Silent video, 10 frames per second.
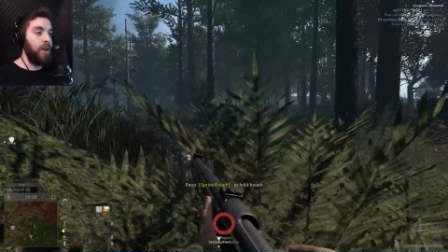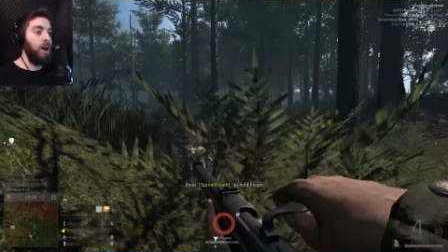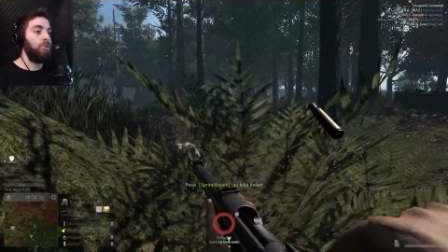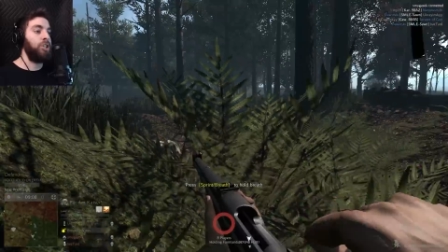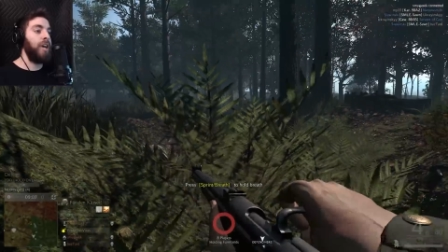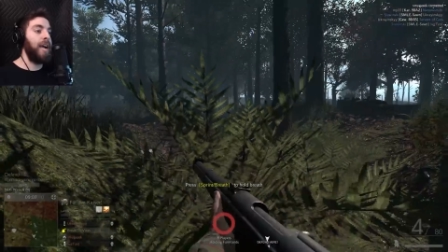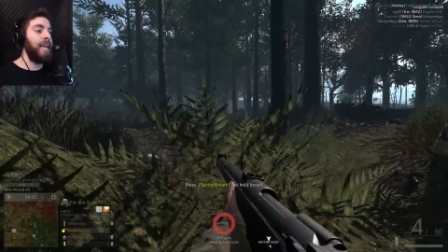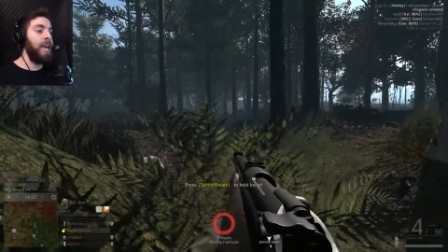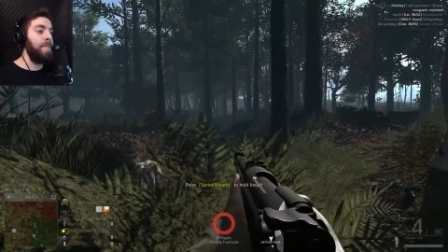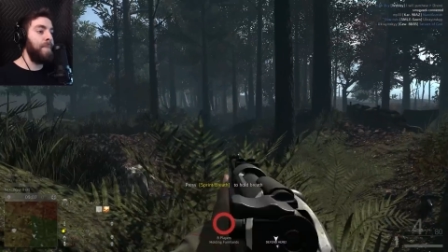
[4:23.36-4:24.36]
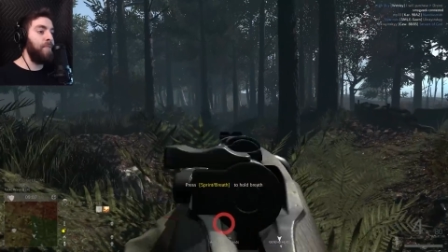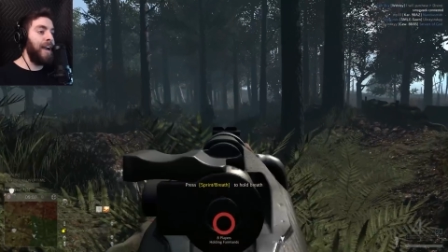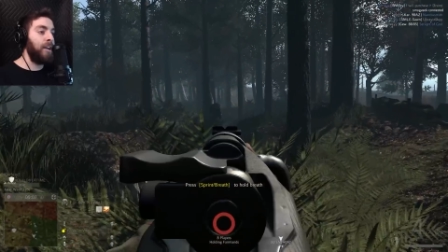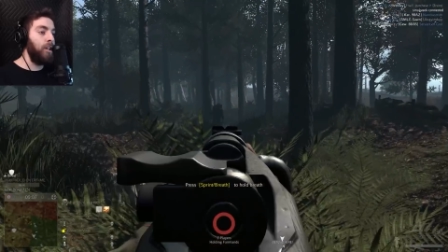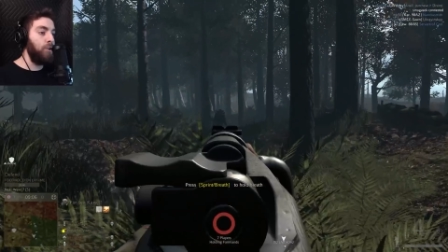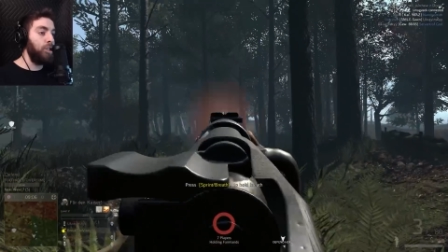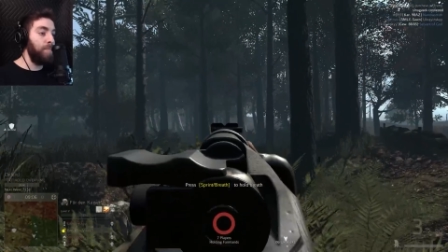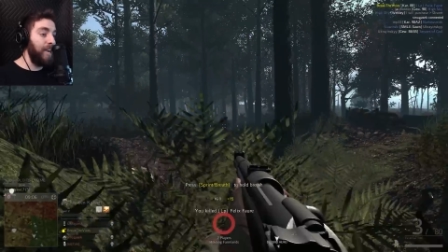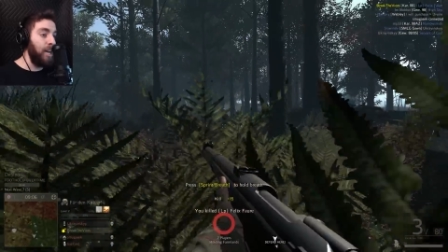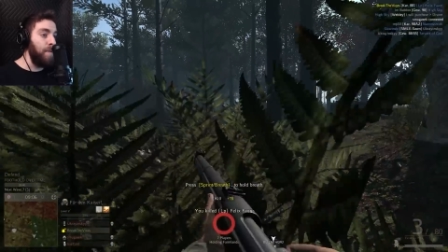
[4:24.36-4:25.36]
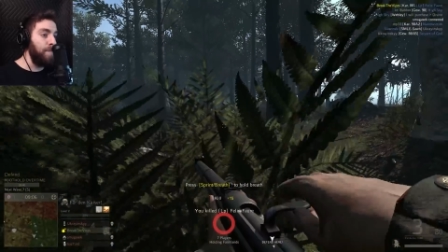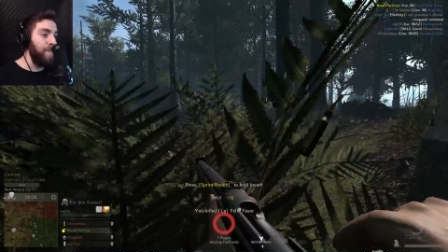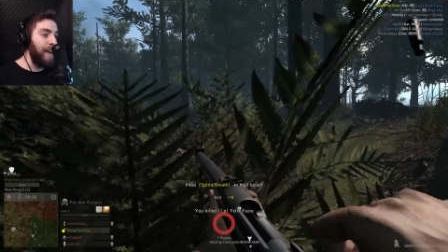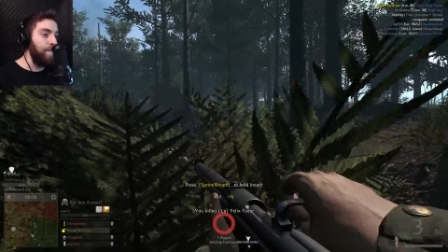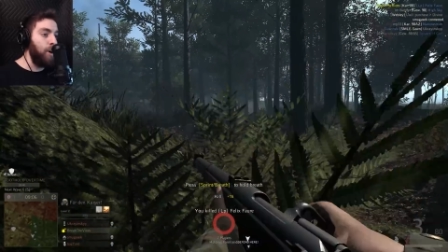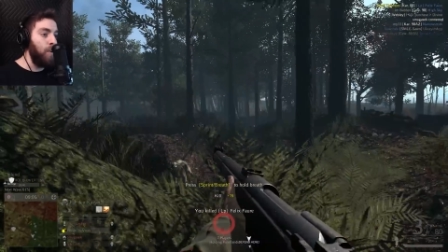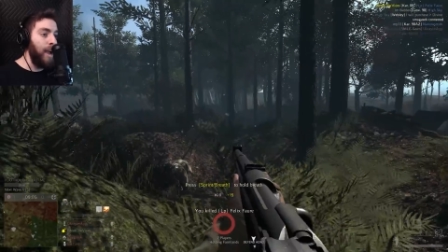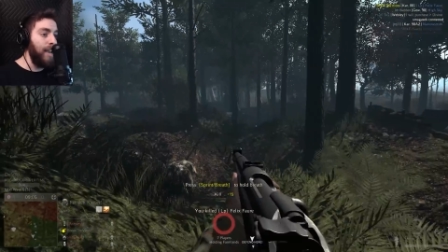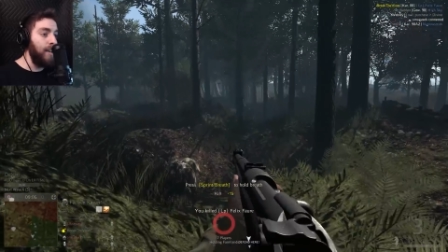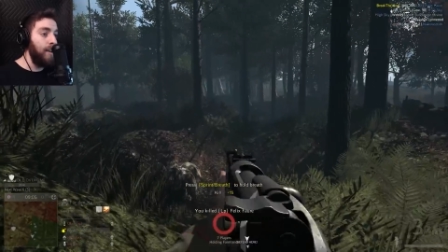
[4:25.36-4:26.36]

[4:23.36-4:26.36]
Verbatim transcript: Oh shit. I can't hit people that close. If I can hit them from that far away.